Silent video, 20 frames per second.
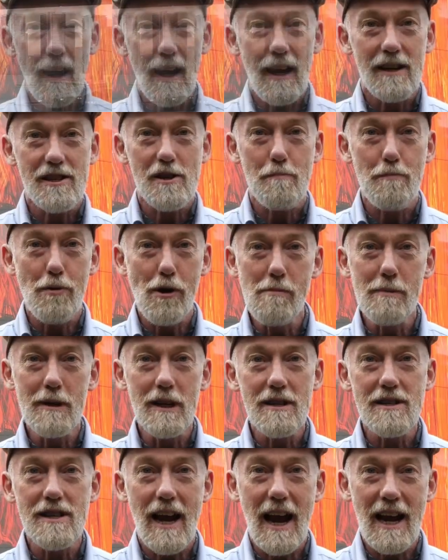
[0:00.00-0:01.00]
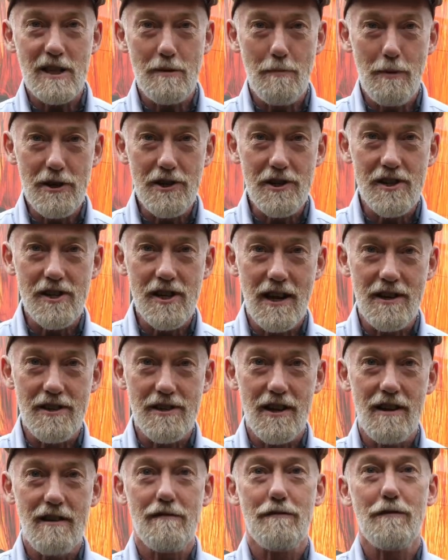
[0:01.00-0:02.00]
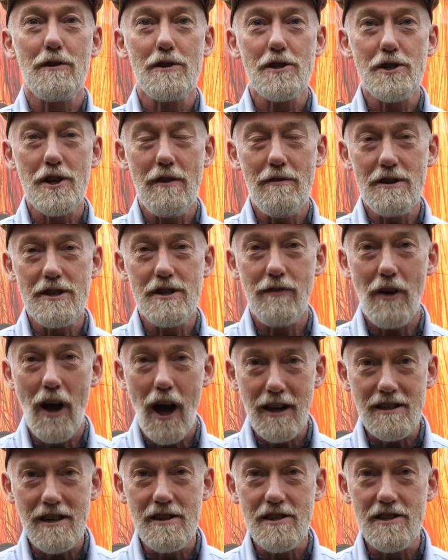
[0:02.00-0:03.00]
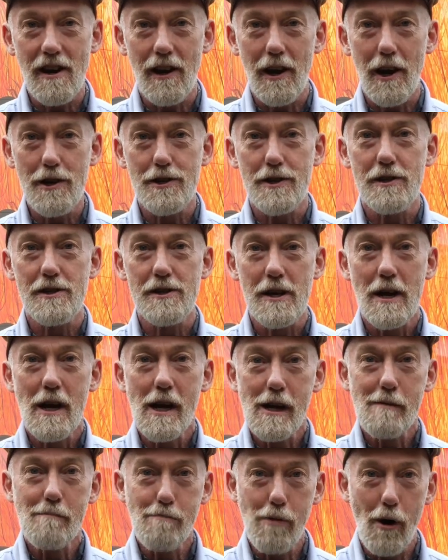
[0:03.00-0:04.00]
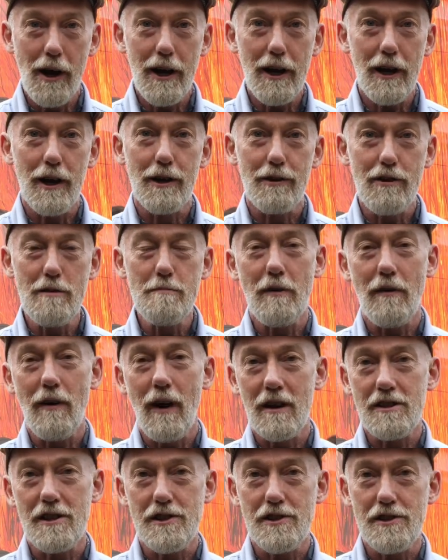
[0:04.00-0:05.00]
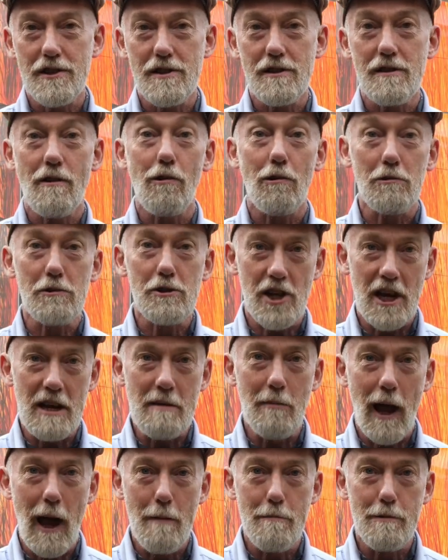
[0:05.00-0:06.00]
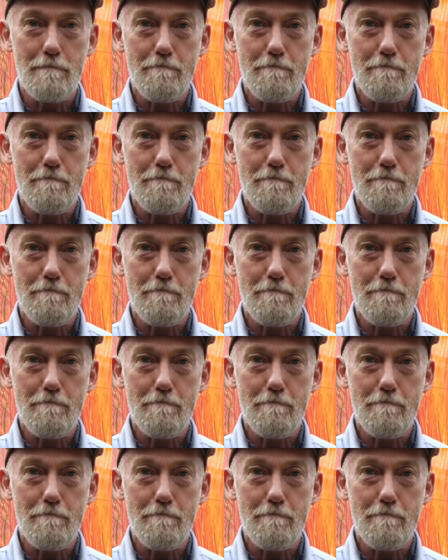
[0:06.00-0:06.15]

It's a permanent exhibition centre for a series of art installations by a group of artists called TeamLab.